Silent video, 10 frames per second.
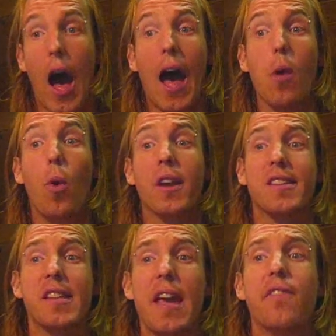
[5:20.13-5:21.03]
I want
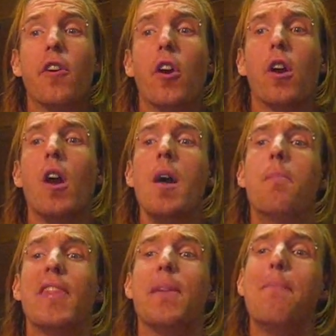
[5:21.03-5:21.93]
to save her,
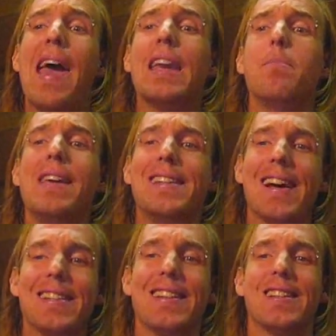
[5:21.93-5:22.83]
but the man in me
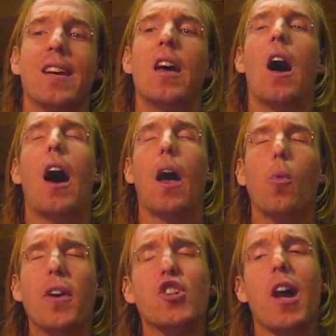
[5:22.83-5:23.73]
doesn't. I
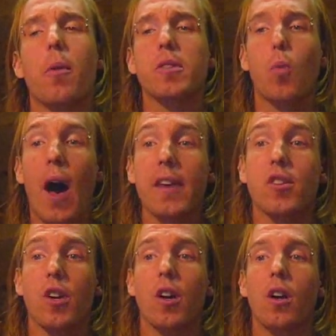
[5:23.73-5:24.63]
wish I was
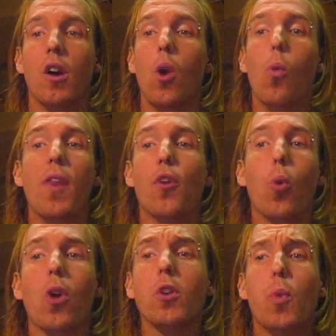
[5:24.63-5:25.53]
wiser. When the
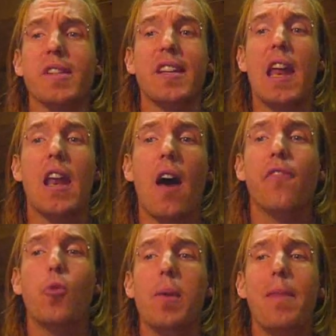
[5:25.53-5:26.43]
world wasn't
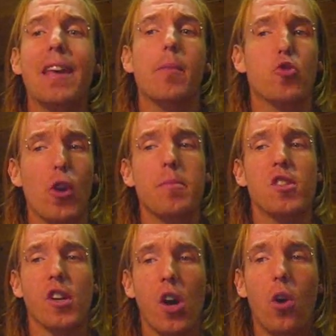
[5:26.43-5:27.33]
enough, we made up
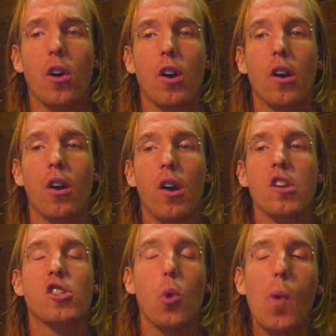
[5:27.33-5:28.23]
dreams to coat her,
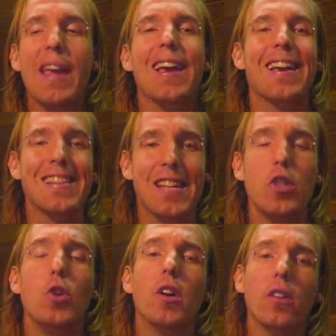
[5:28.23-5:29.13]
so we could
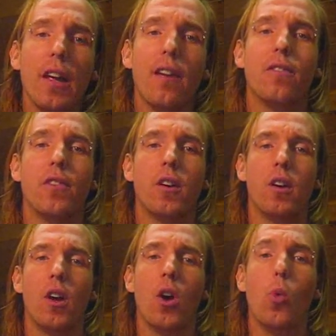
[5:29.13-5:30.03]
continue to live.
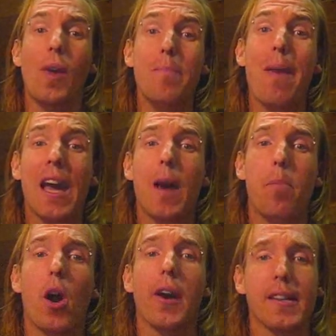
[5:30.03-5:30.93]
We make
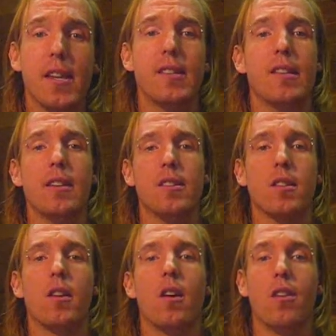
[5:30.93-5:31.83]
up our
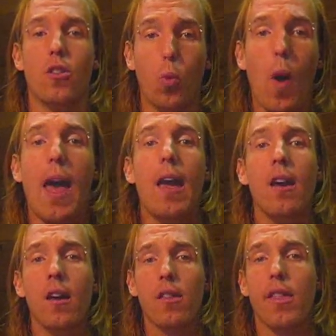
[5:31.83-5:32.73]
existence the
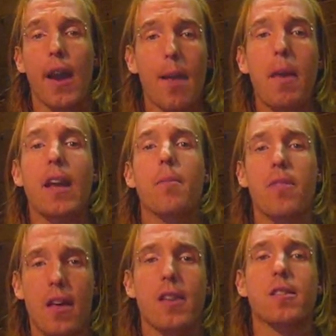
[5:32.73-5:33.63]
way that I made
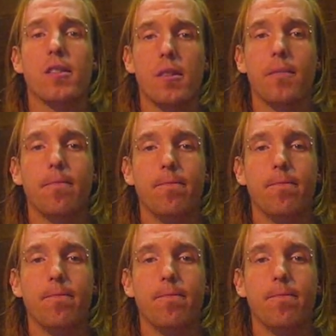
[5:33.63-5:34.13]
up this.